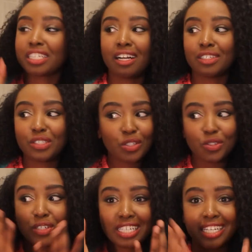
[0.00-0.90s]
I'll
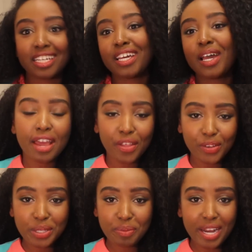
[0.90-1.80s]
just drink it.
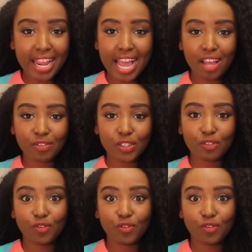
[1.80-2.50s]
Another tip that I have